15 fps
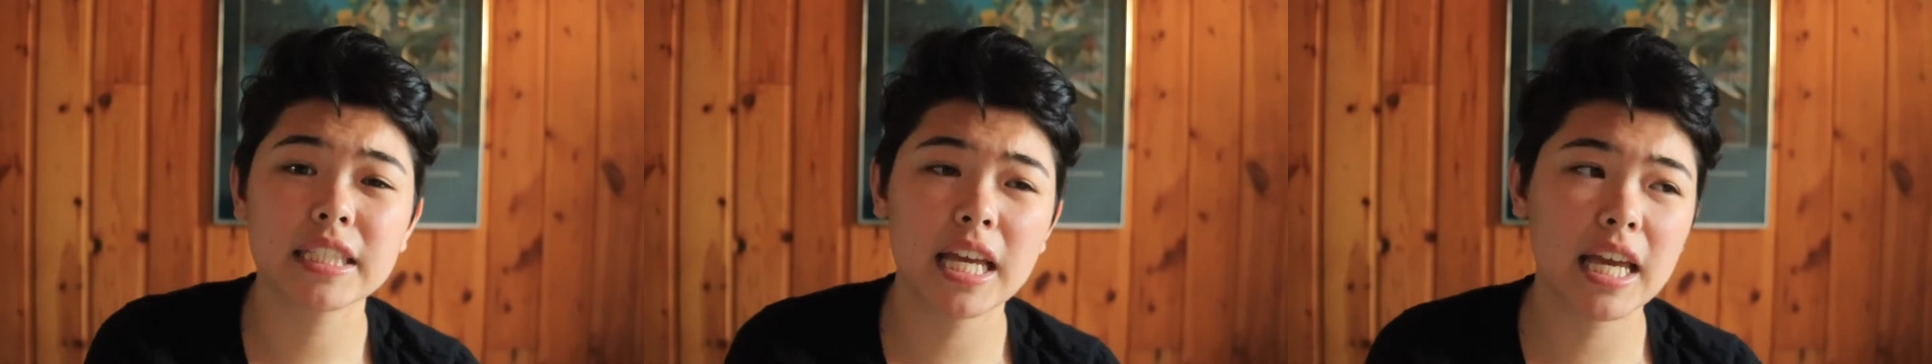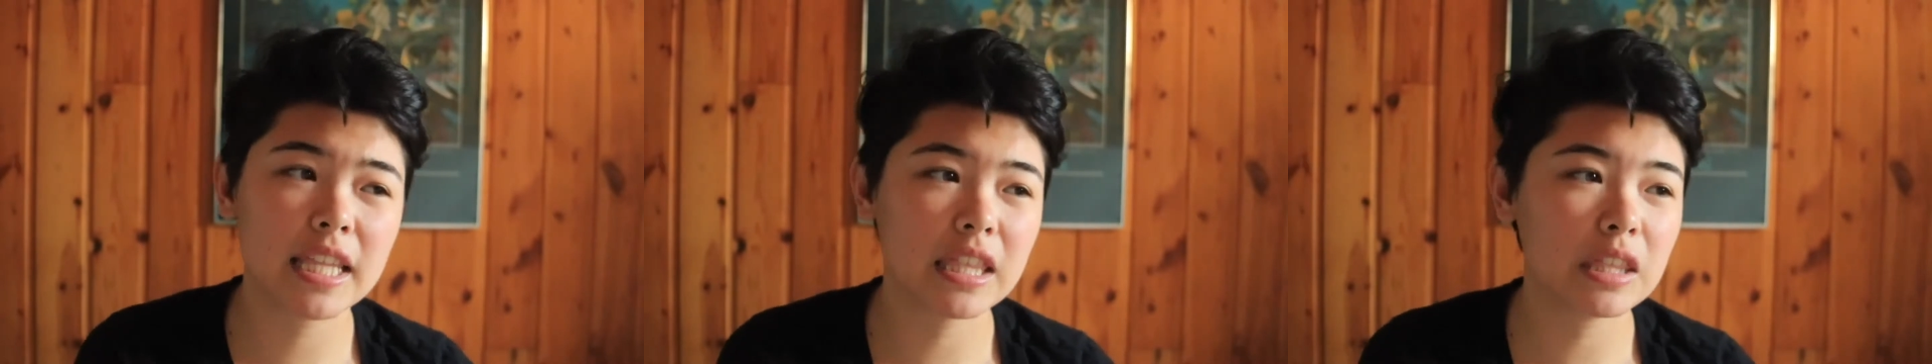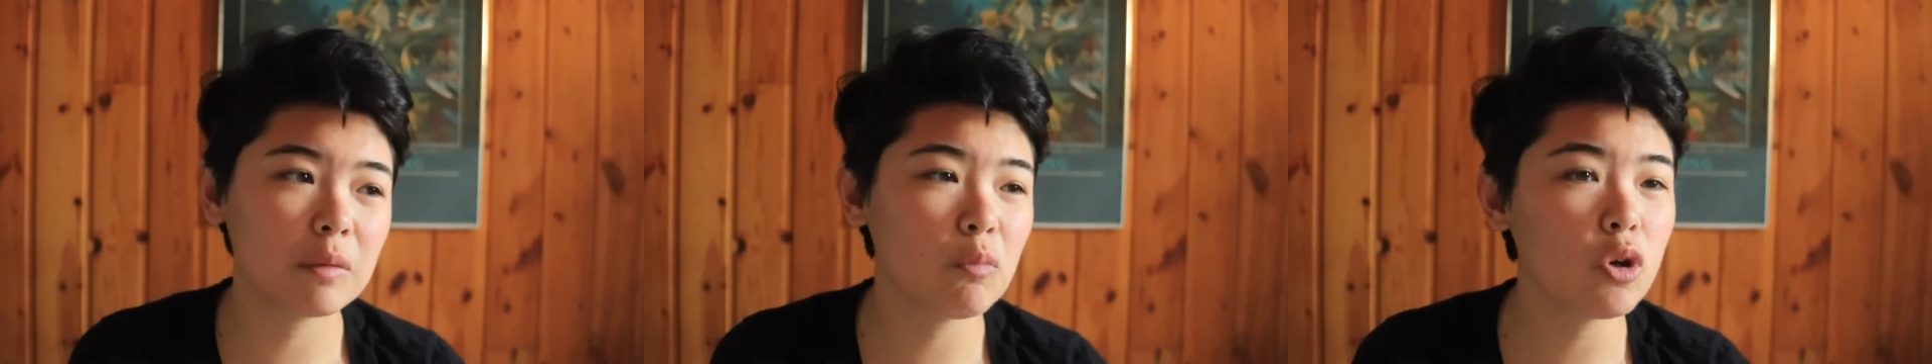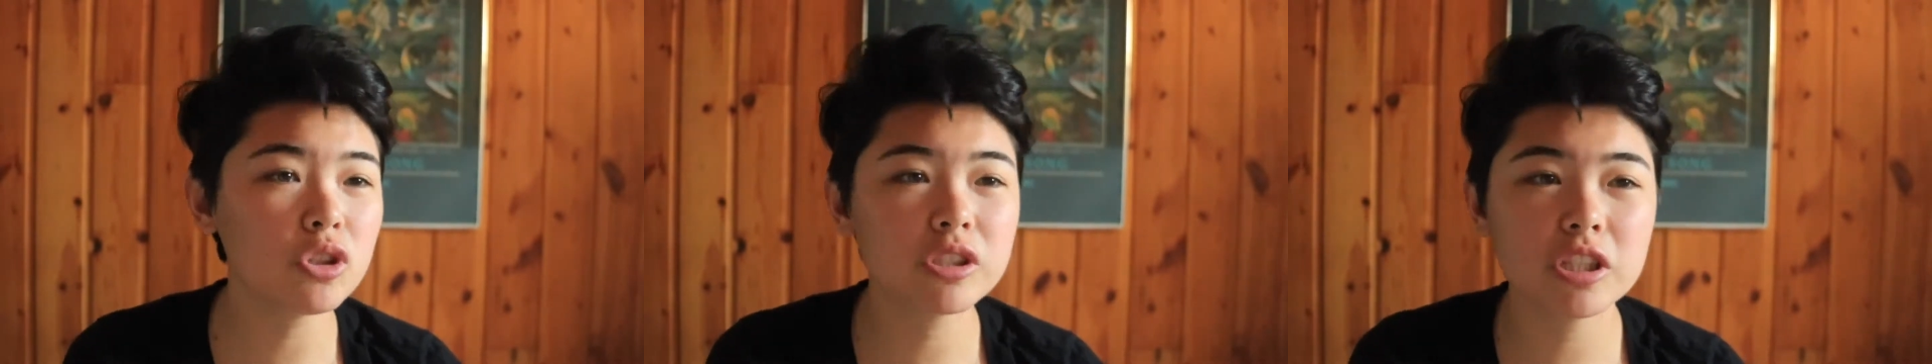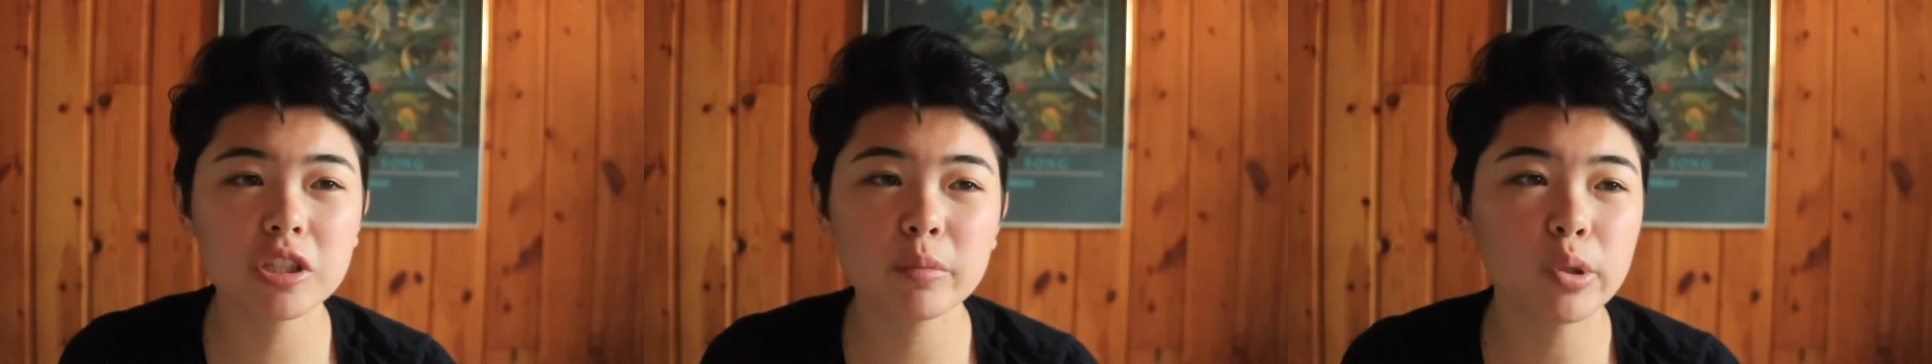and
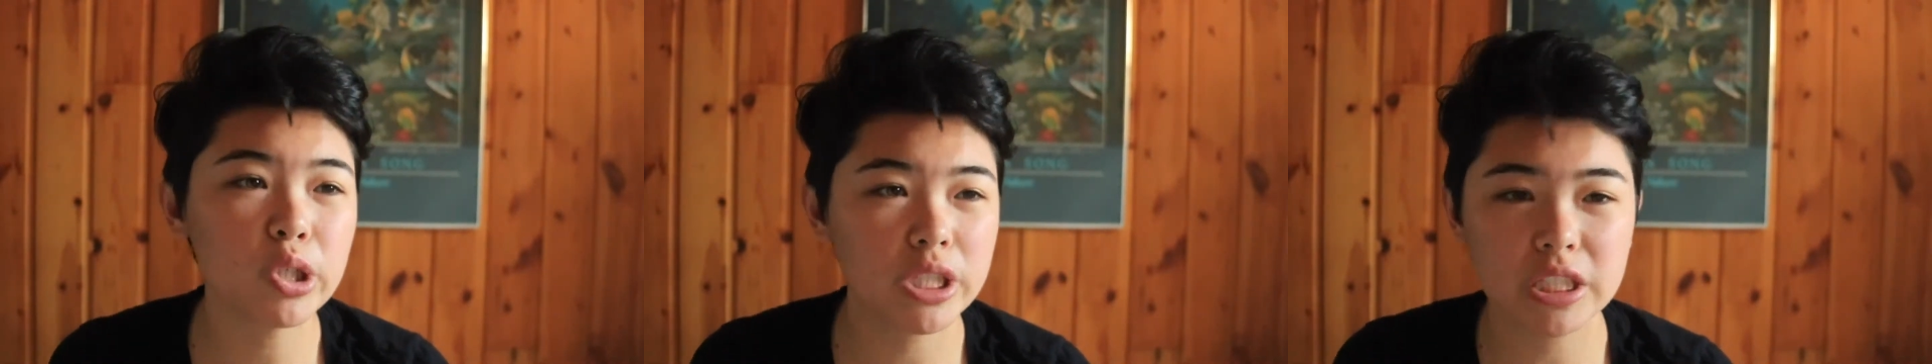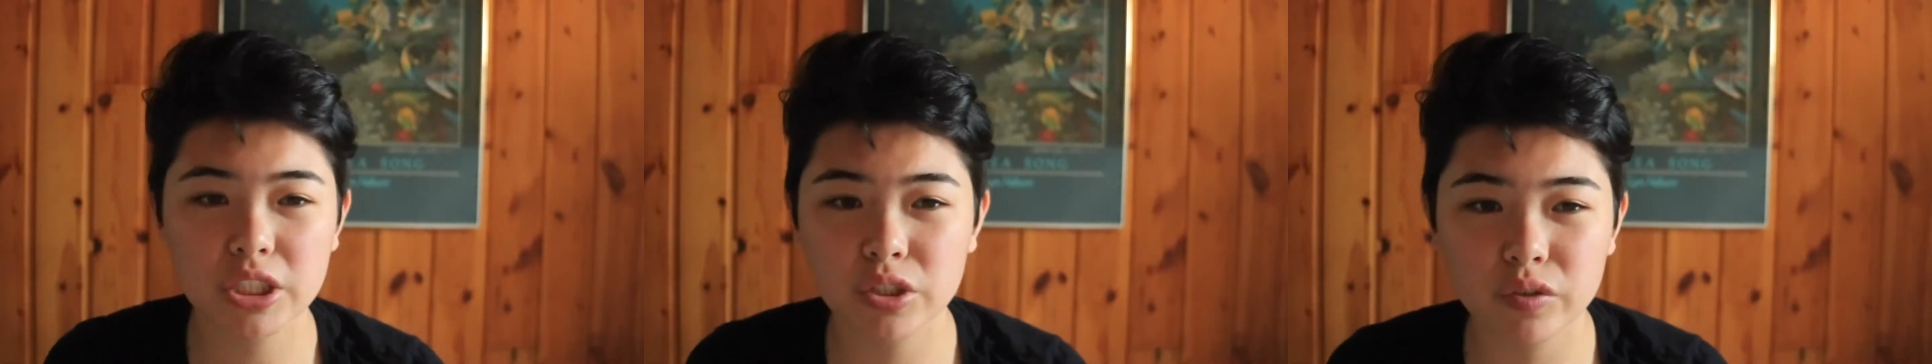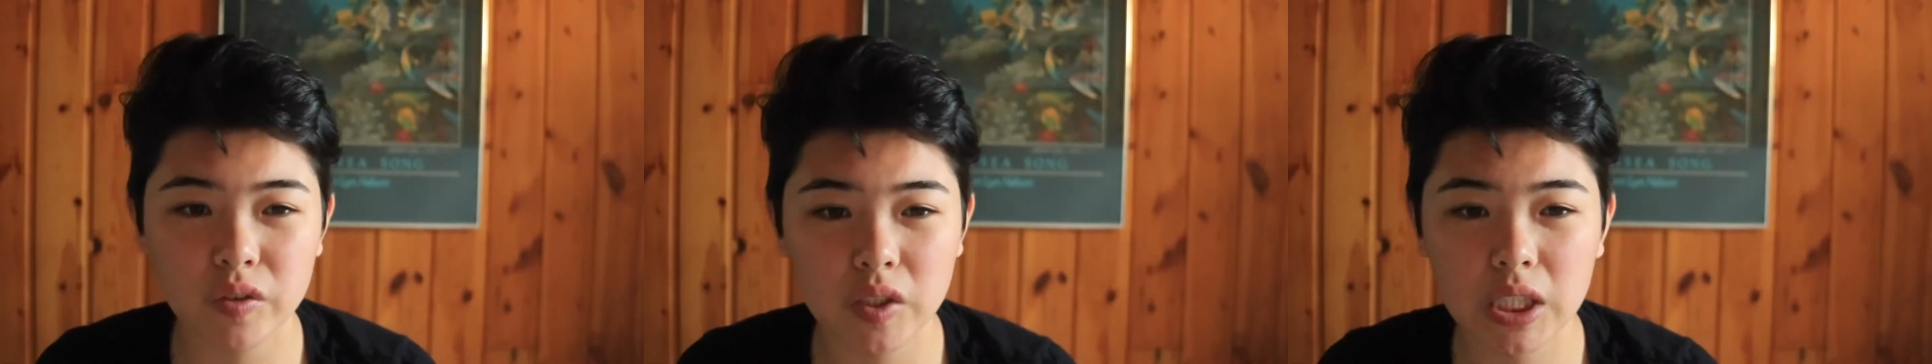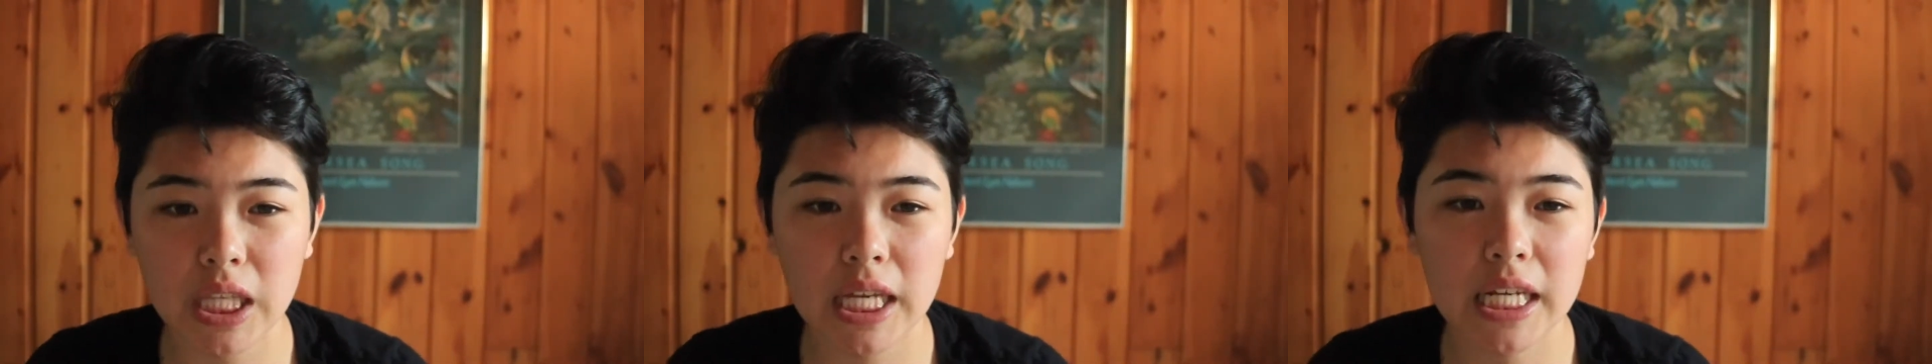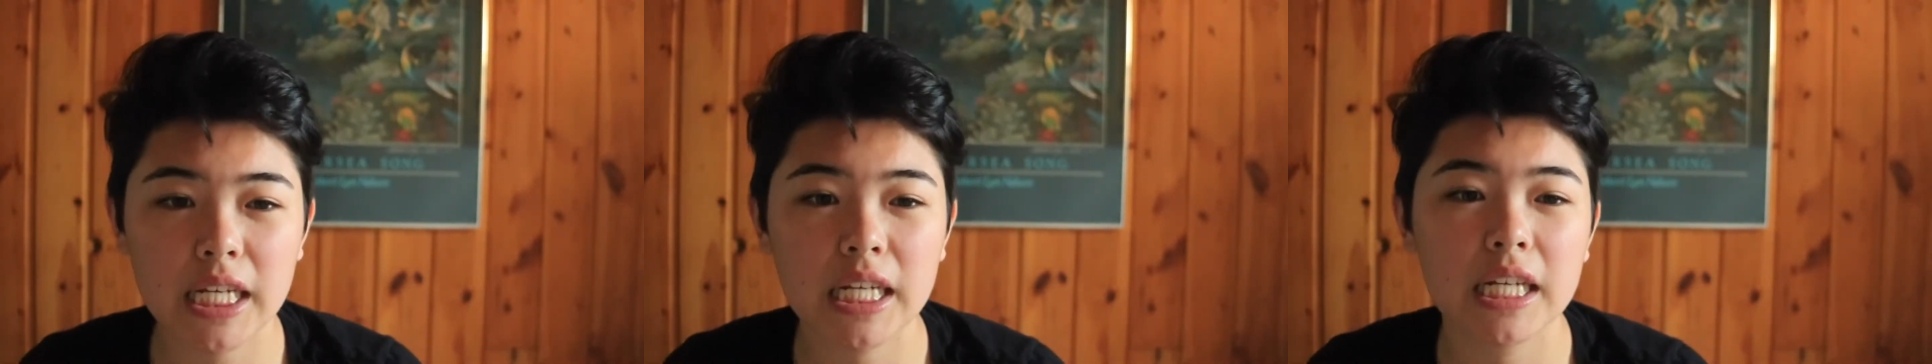most of them are history
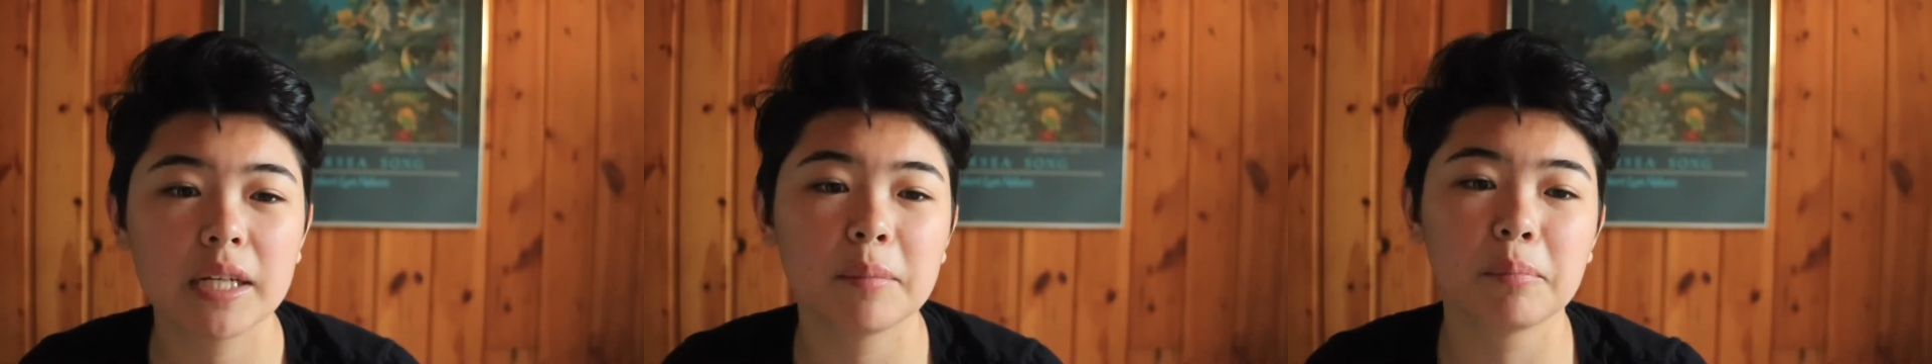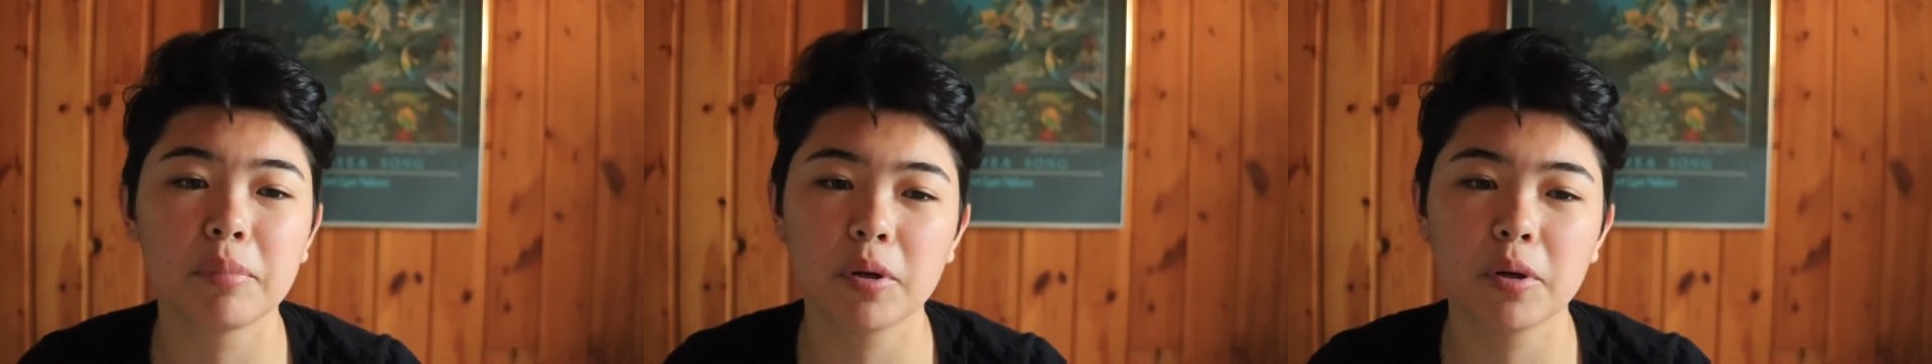related,